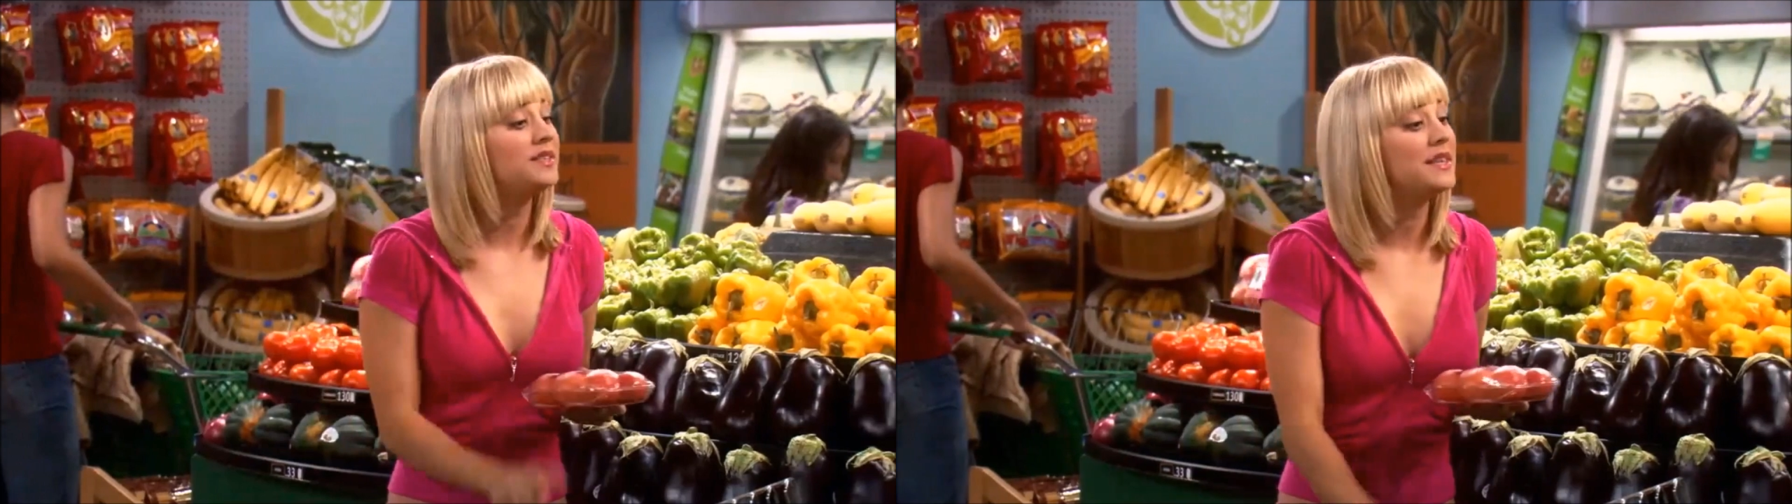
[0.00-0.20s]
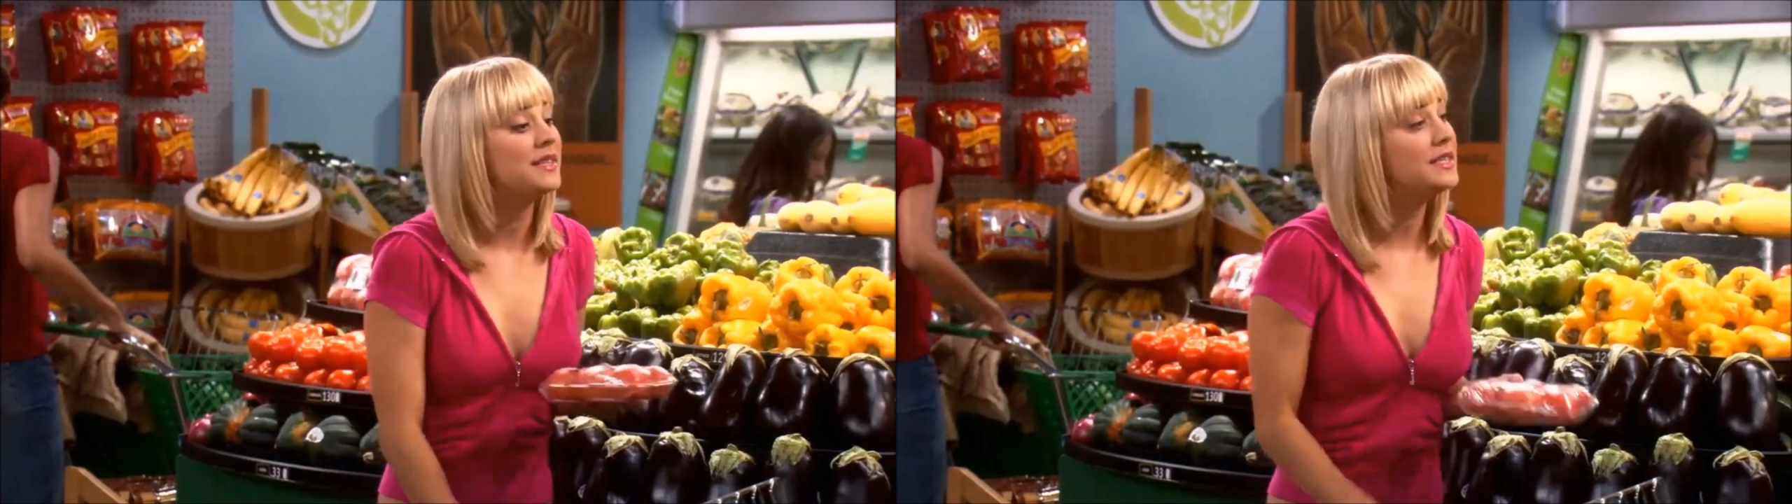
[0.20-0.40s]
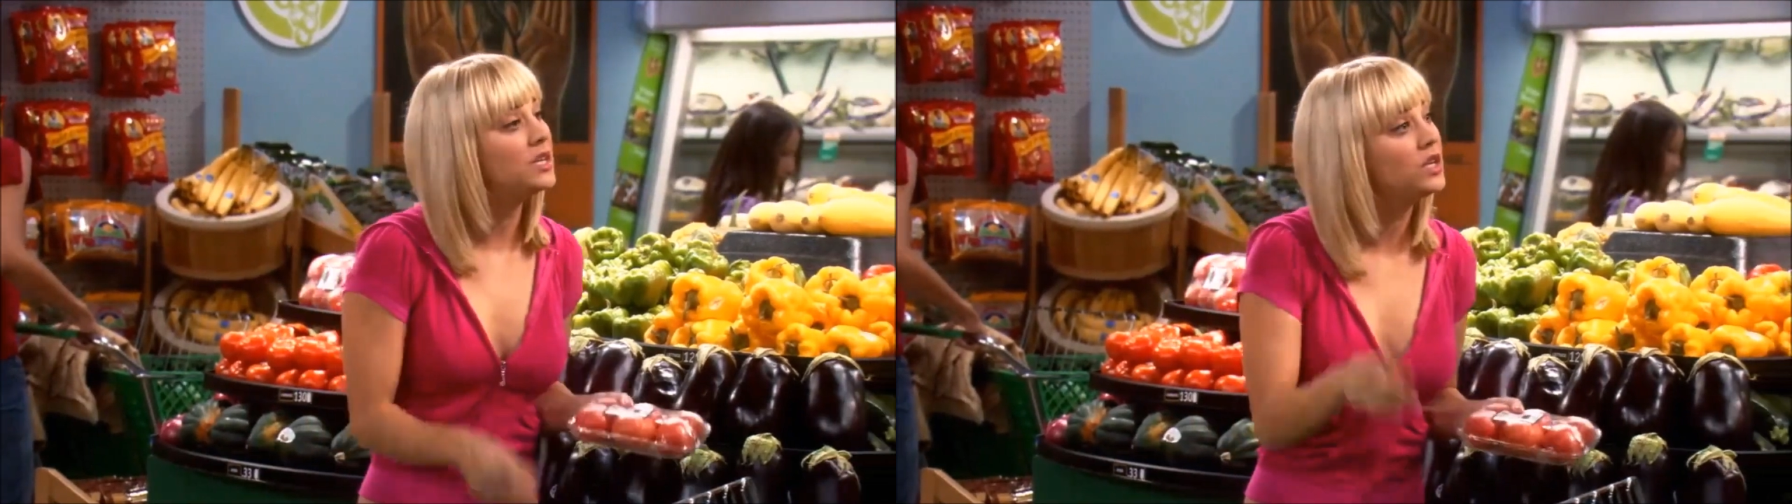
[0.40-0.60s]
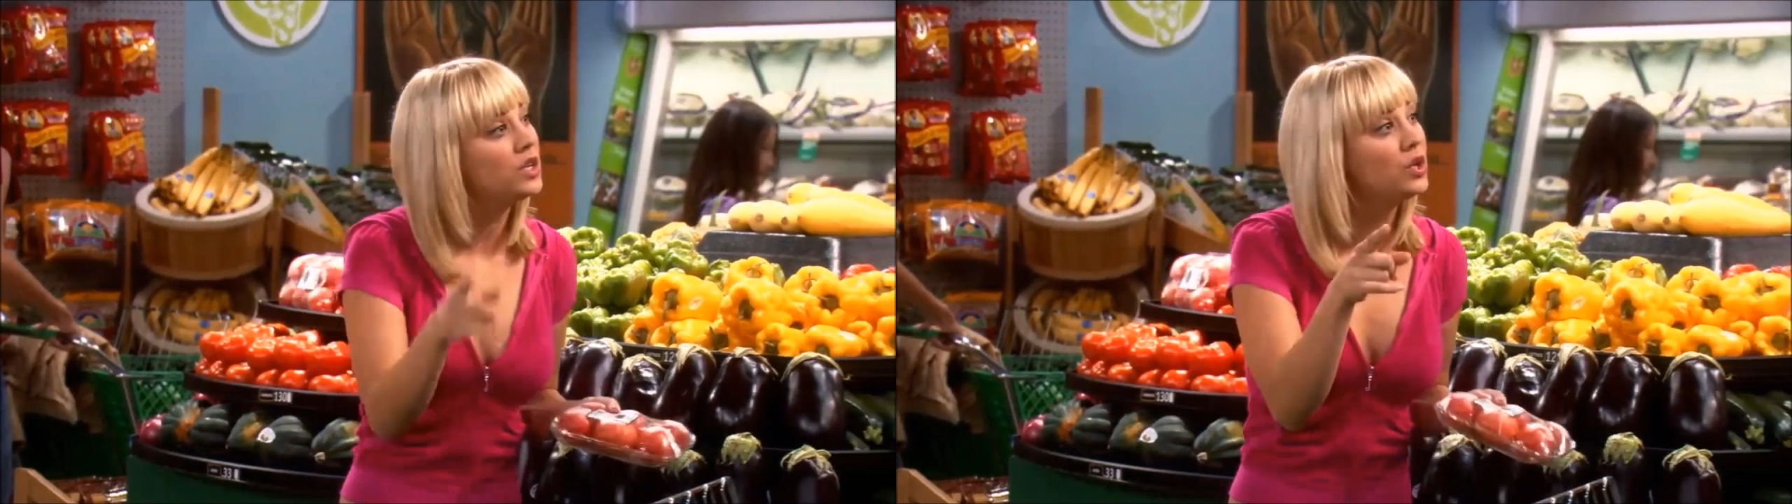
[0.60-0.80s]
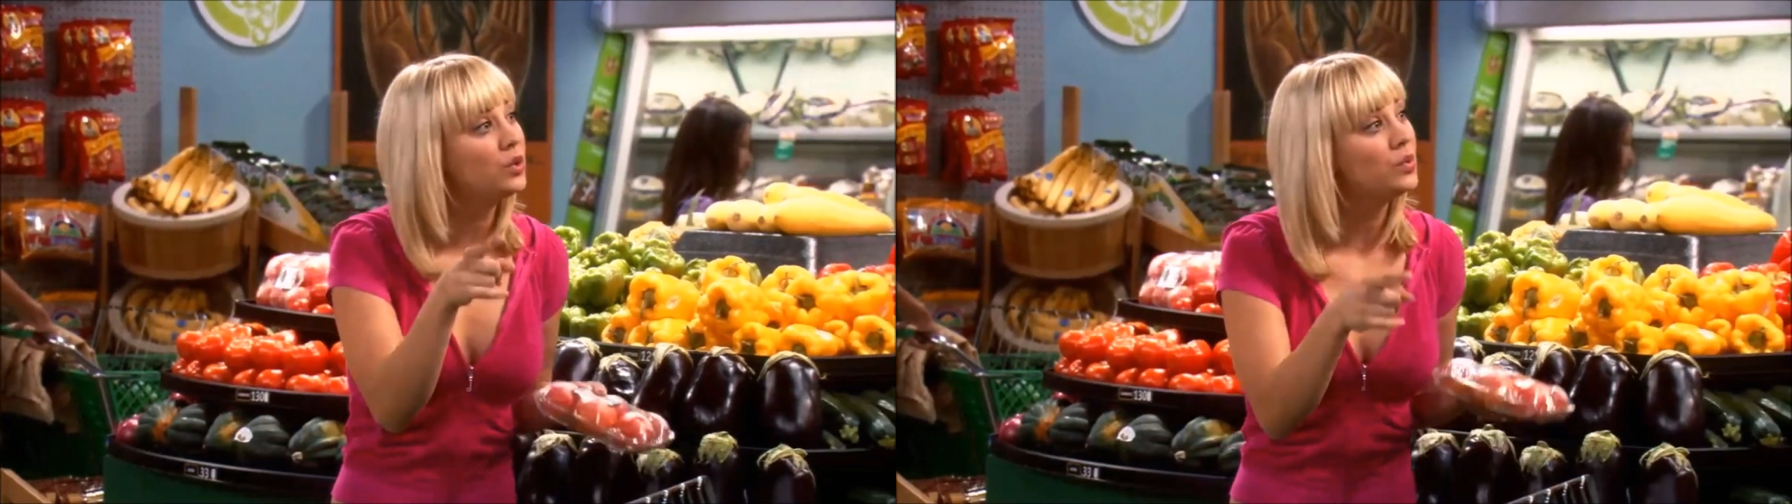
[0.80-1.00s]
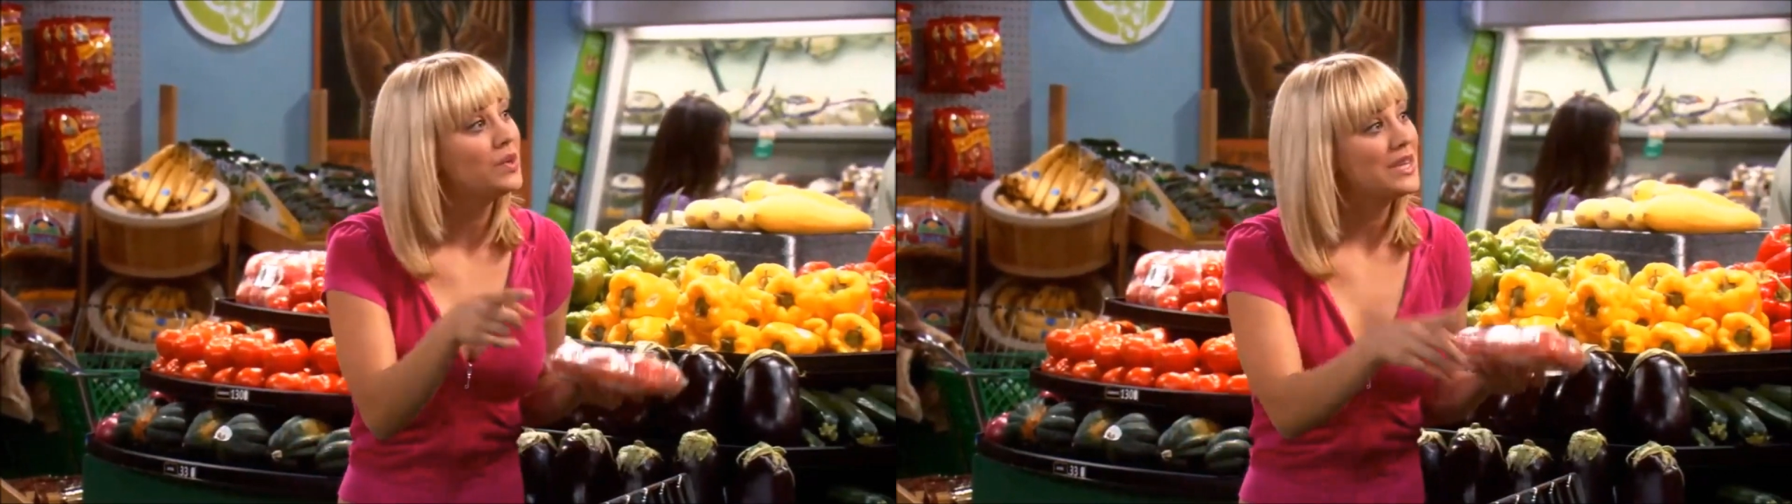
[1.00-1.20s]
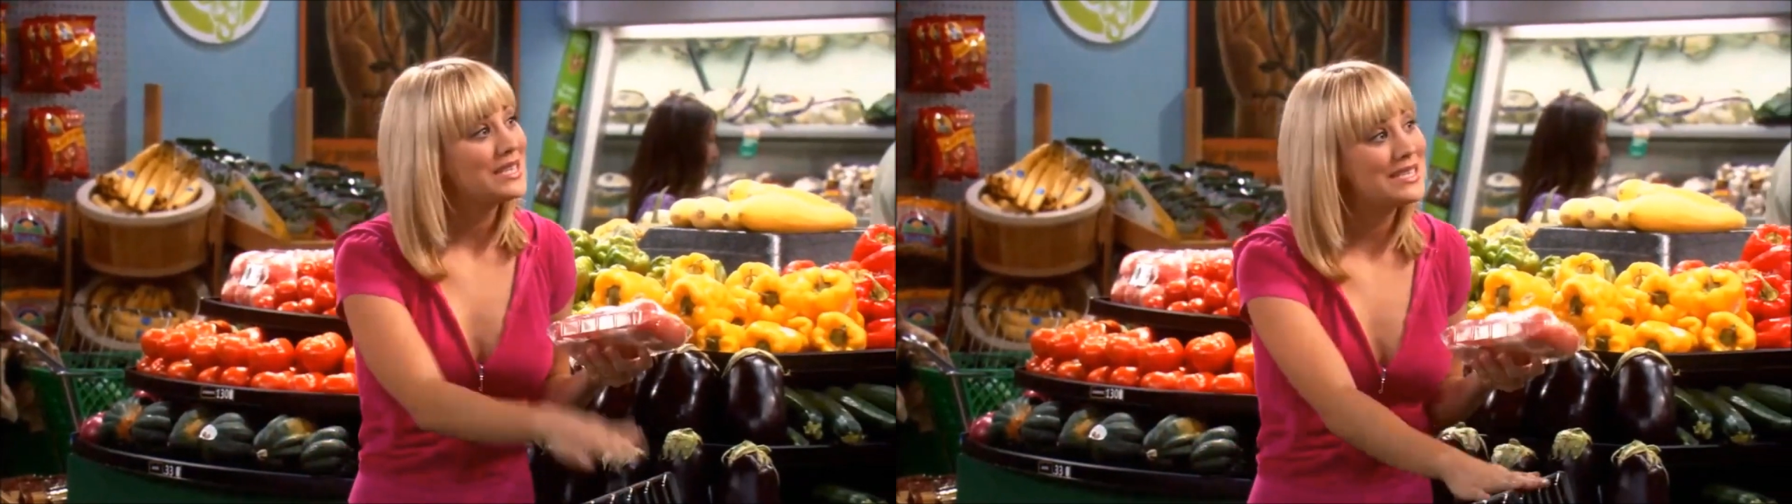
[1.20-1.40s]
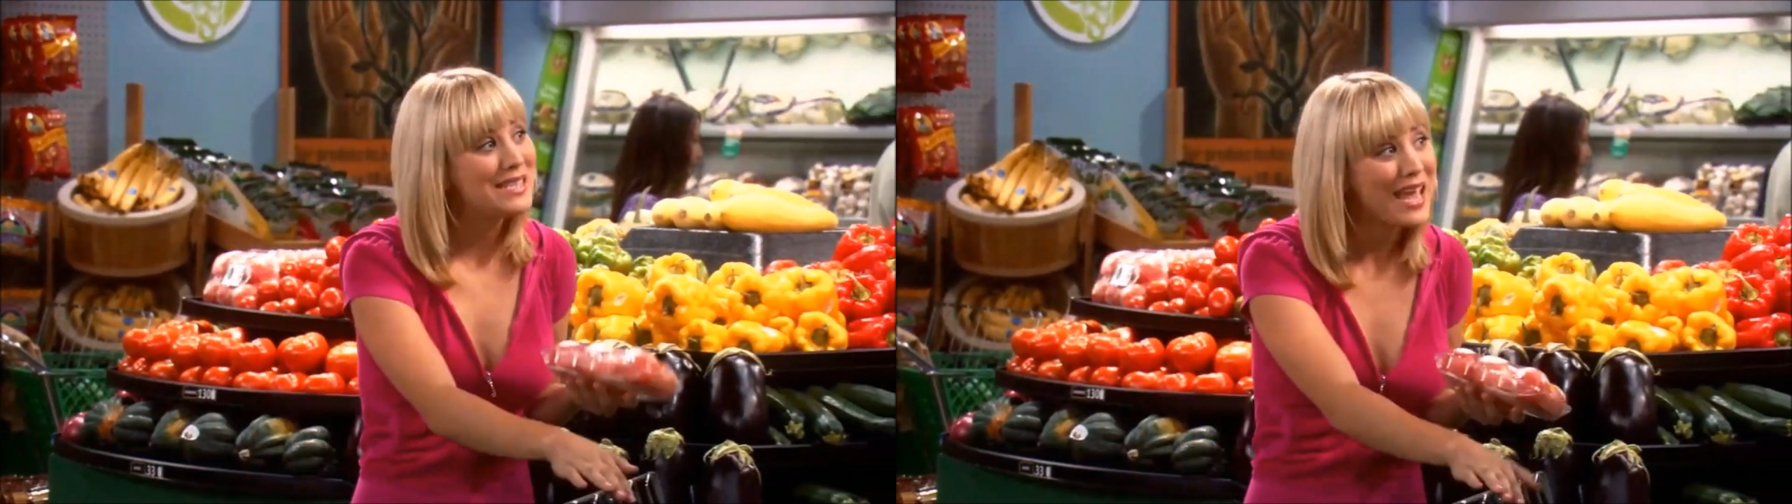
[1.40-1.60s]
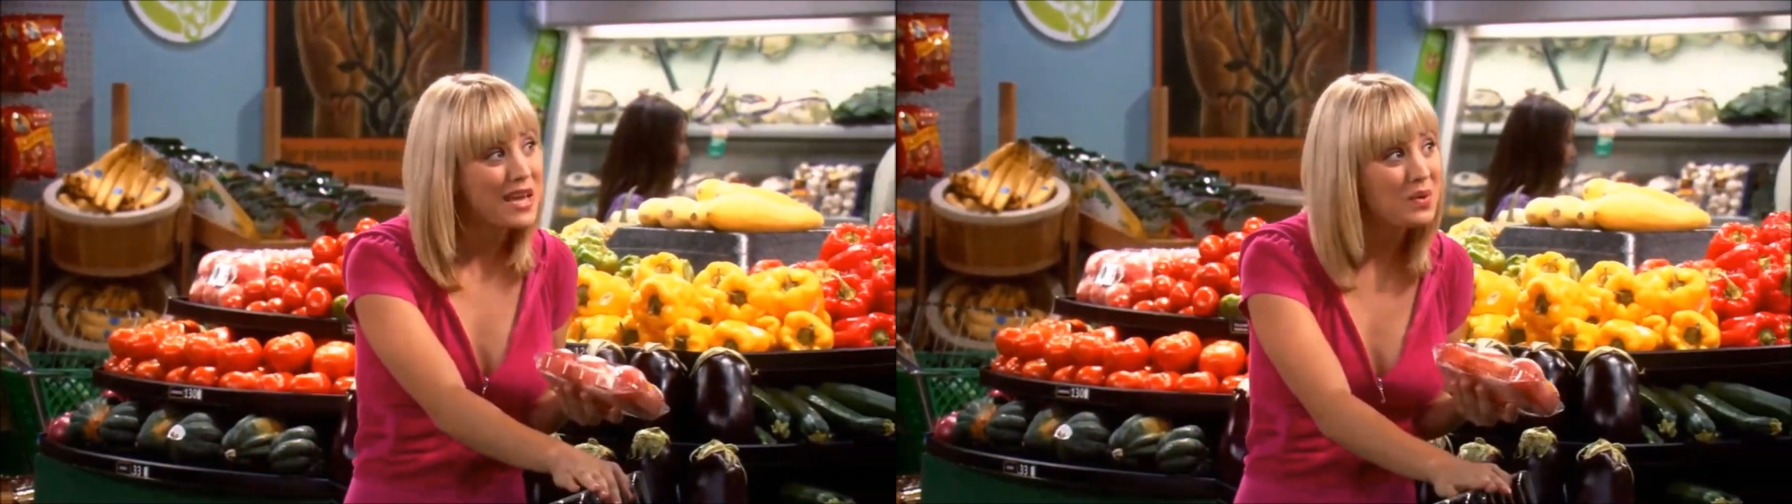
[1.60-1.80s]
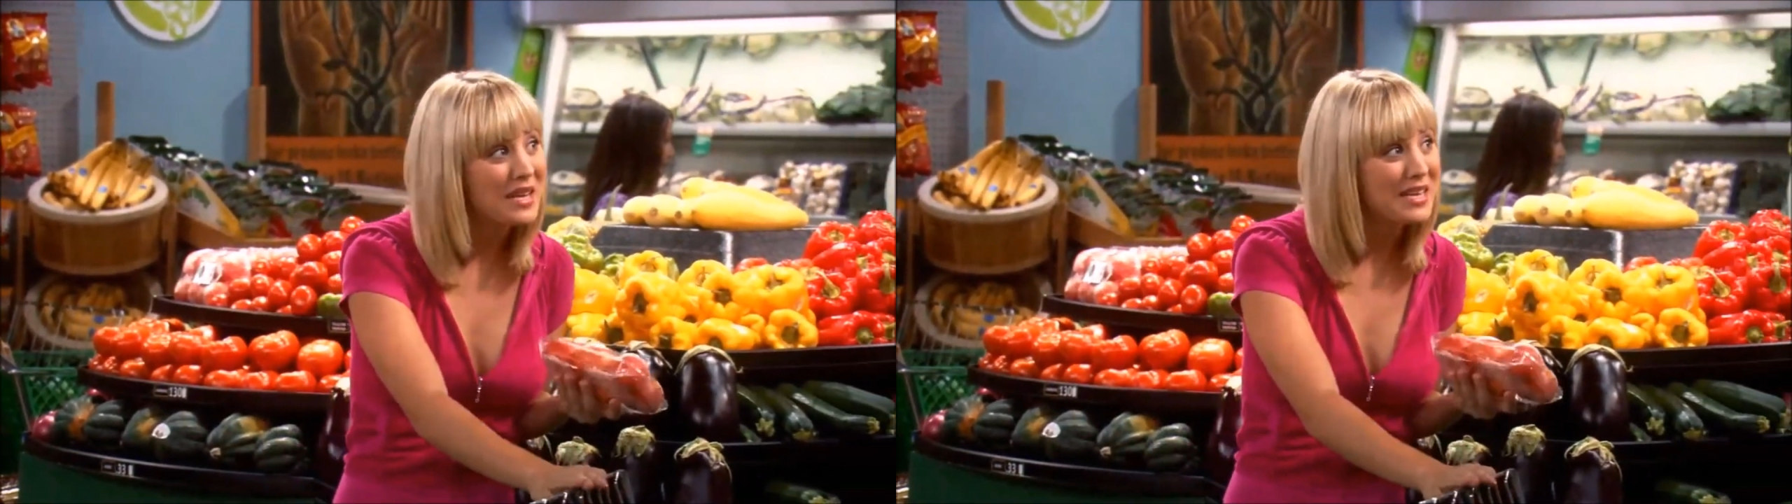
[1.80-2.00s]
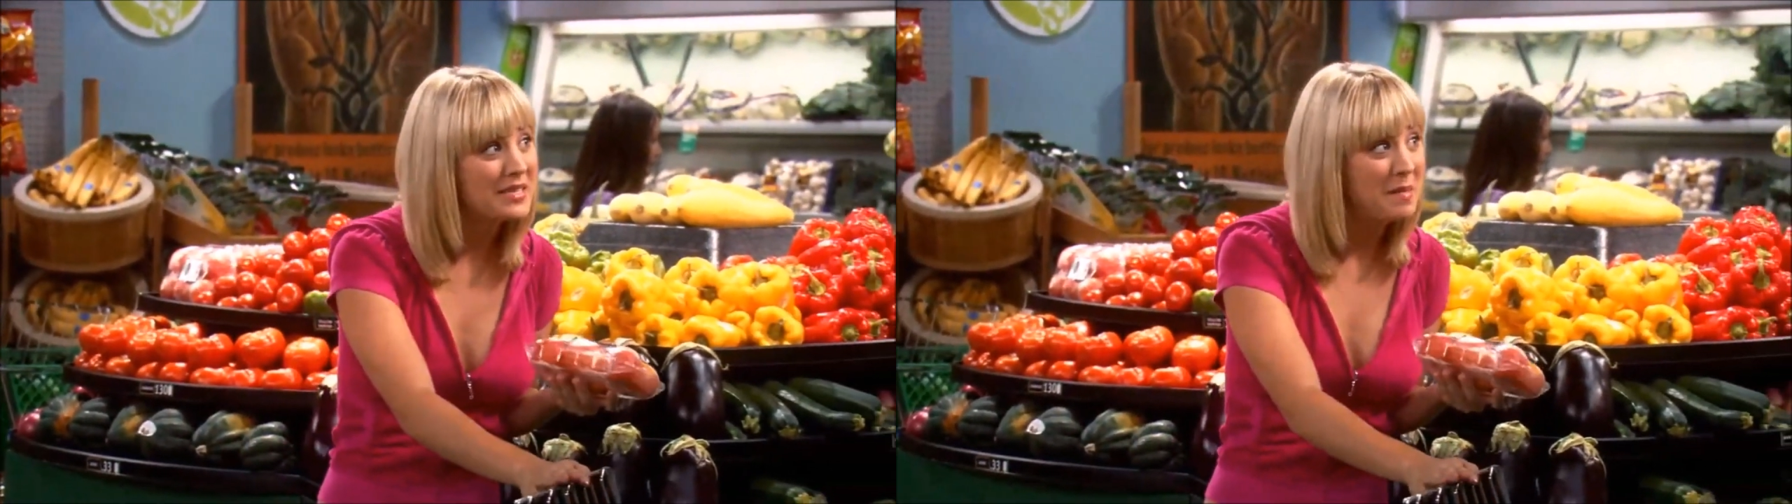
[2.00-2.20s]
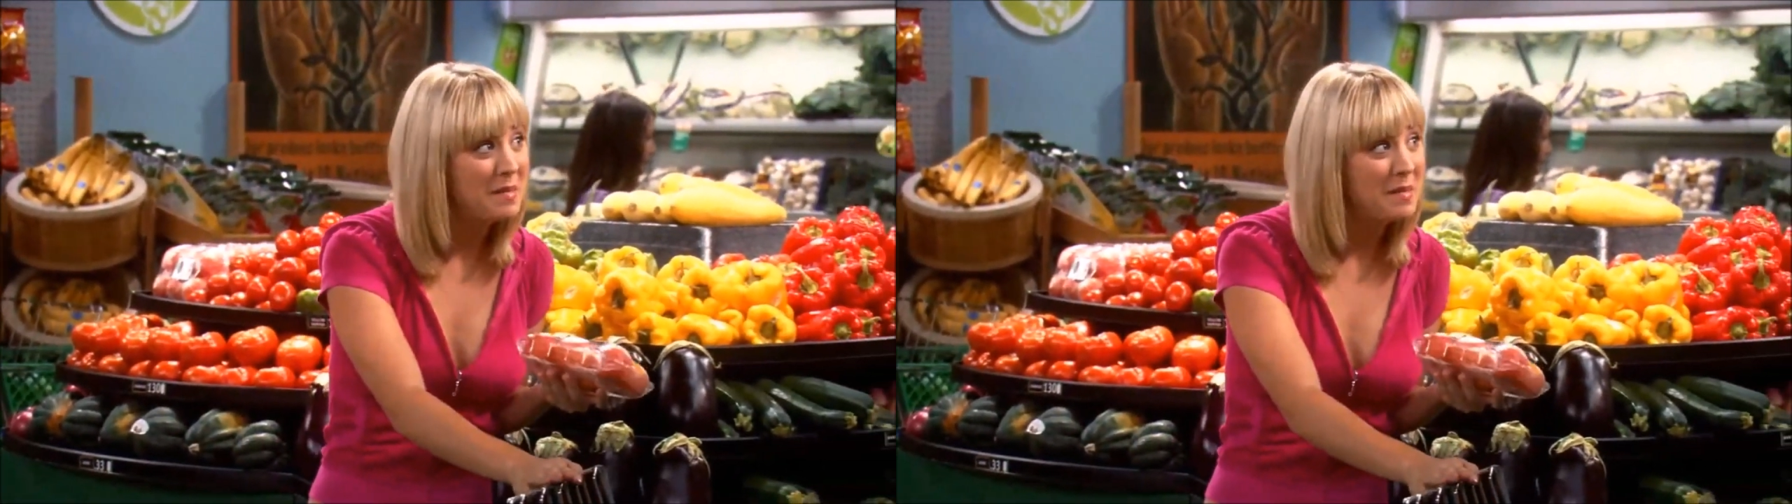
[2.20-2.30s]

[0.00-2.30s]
Listen, didn't you say you needed some